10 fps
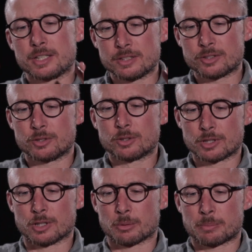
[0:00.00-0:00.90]
in
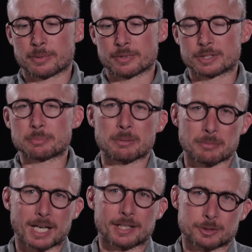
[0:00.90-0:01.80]
Europe, it's been my